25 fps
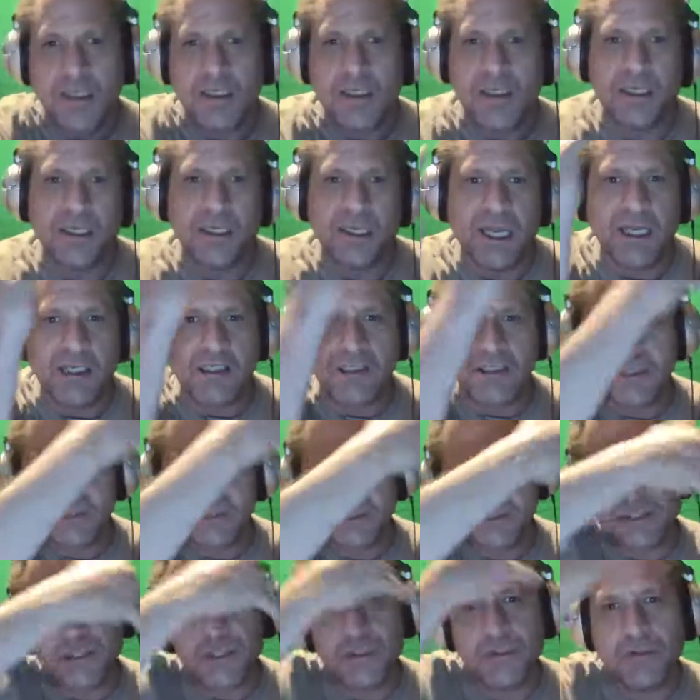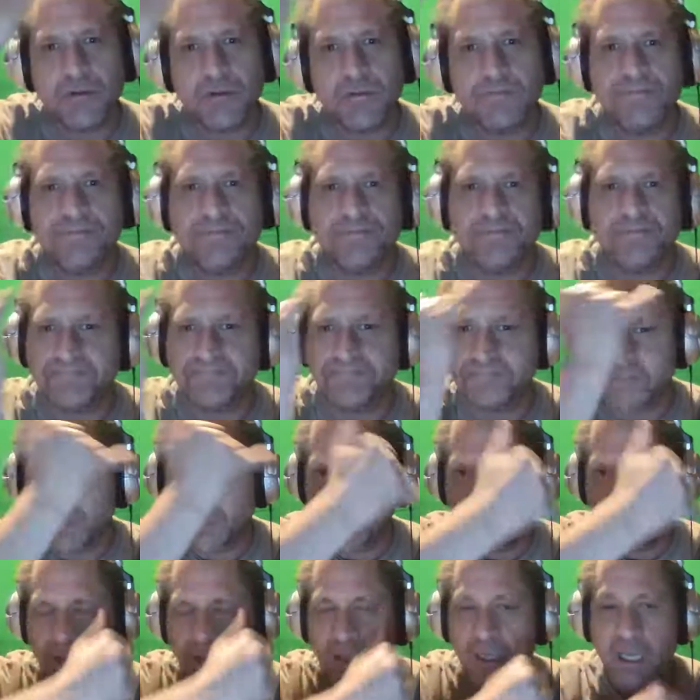connects the two.
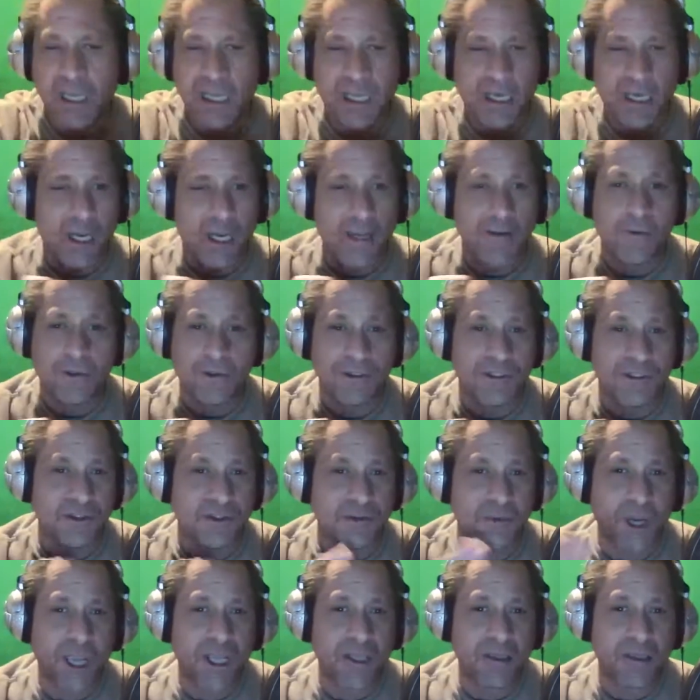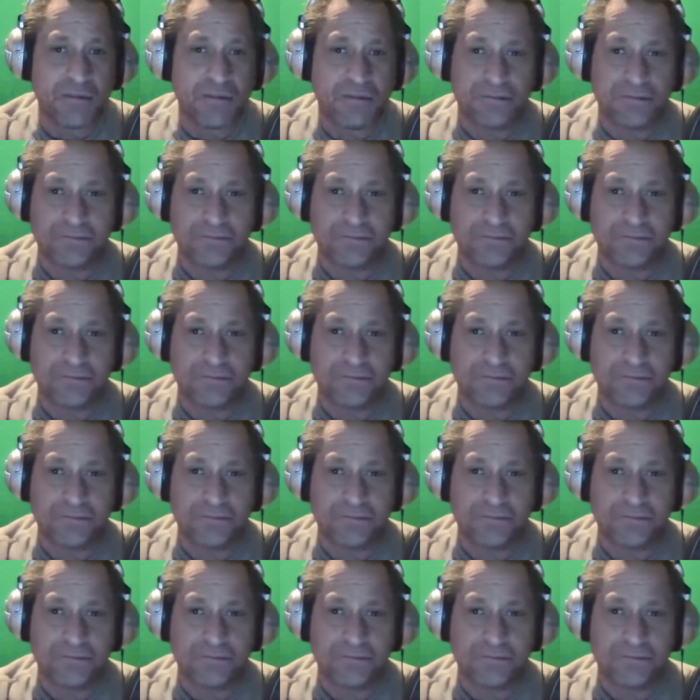Okay. And I will sweat.